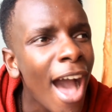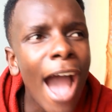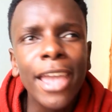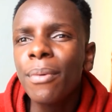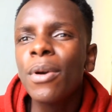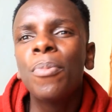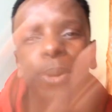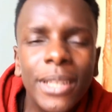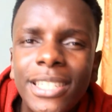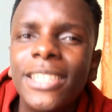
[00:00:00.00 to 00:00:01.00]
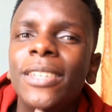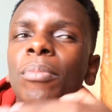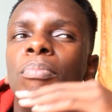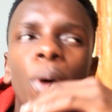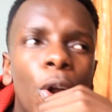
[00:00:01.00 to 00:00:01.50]
I am a pretty
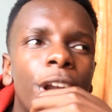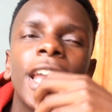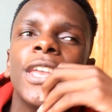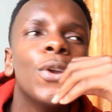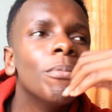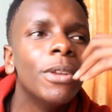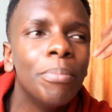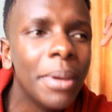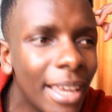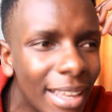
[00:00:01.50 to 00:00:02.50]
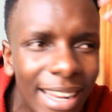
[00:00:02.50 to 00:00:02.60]
boring human being.